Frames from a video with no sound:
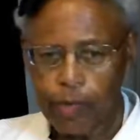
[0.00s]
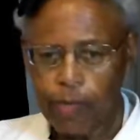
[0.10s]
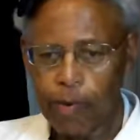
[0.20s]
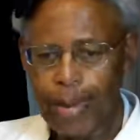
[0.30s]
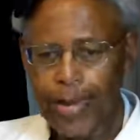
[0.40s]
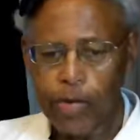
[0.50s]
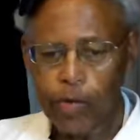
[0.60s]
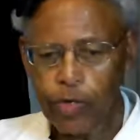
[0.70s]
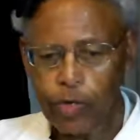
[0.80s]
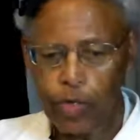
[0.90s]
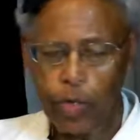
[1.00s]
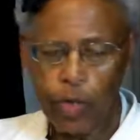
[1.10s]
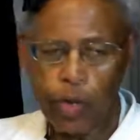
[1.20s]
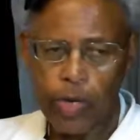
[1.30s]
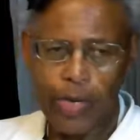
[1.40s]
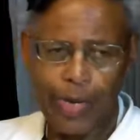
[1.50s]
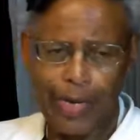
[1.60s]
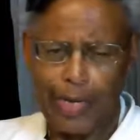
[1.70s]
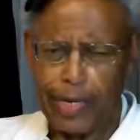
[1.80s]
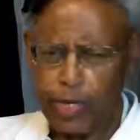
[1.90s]
The blinders are still on, and the
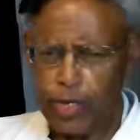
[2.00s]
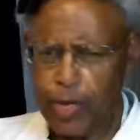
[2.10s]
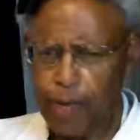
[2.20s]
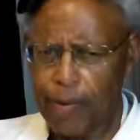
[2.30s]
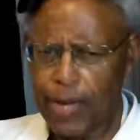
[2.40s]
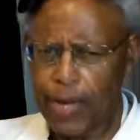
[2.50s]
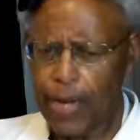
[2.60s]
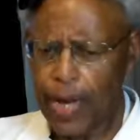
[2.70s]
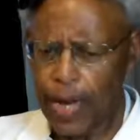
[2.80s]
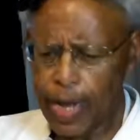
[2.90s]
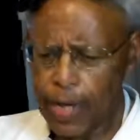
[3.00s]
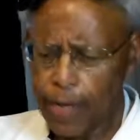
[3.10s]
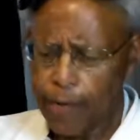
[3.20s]
leadership, my God.